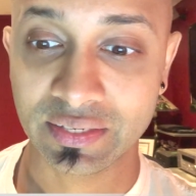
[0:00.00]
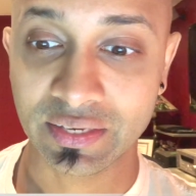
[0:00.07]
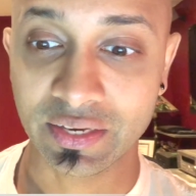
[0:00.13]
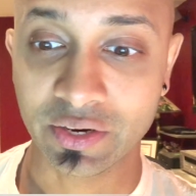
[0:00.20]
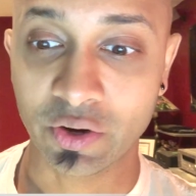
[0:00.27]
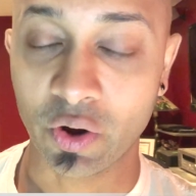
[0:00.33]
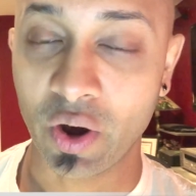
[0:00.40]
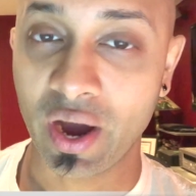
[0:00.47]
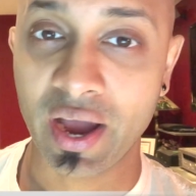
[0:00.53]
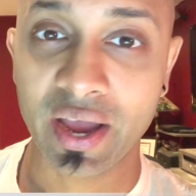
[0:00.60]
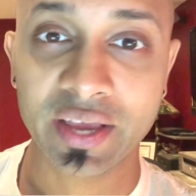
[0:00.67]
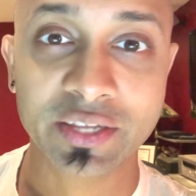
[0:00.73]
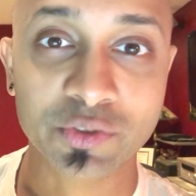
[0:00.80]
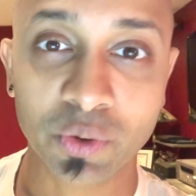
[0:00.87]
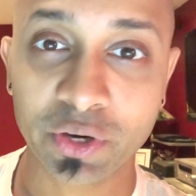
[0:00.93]

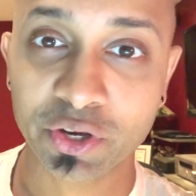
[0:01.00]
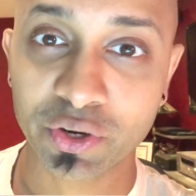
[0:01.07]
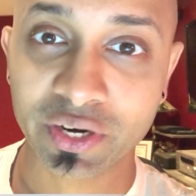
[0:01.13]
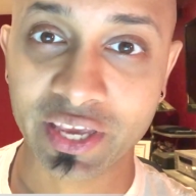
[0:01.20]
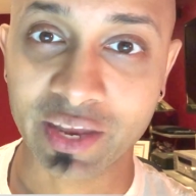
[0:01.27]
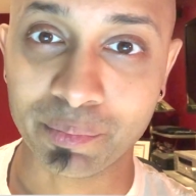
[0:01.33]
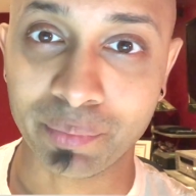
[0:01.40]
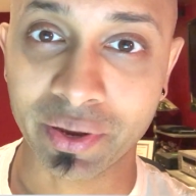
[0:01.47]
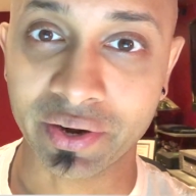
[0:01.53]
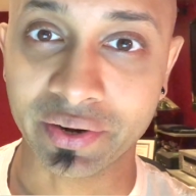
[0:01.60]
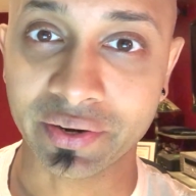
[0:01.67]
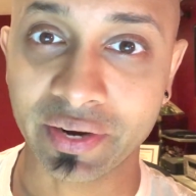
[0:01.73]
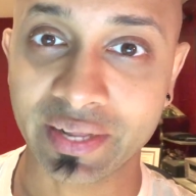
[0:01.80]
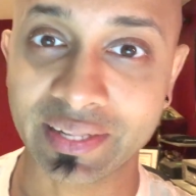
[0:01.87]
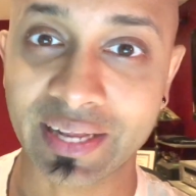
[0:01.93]
it's only going to get better,
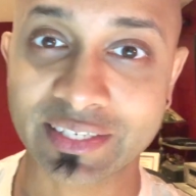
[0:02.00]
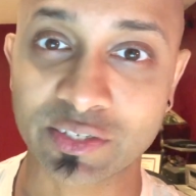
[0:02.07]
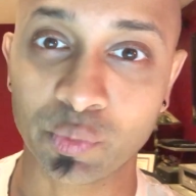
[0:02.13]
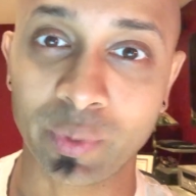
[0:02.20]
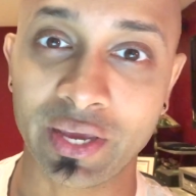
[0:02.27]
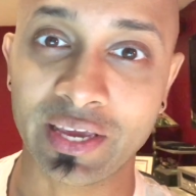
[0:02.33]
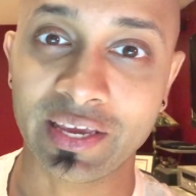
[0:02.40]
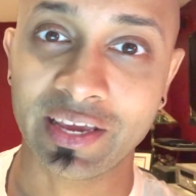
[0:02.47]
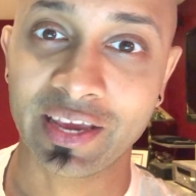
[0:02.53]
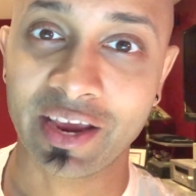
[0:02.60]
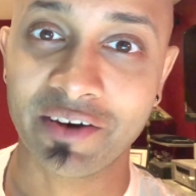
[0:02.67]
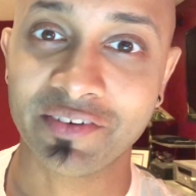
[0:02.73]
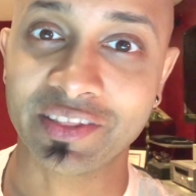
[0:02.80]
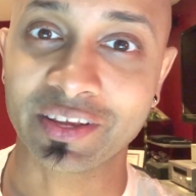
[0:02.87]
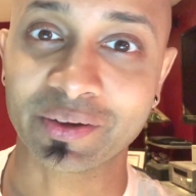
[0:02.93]
and that's the way
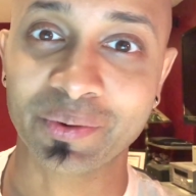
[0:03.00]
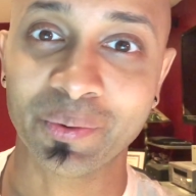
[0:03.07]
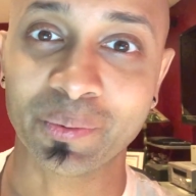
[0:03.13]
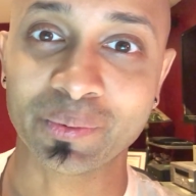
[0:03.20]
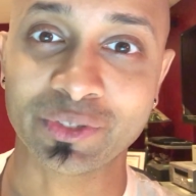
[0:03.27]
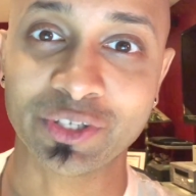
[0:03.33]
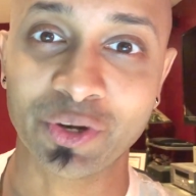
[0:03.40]
everything goes.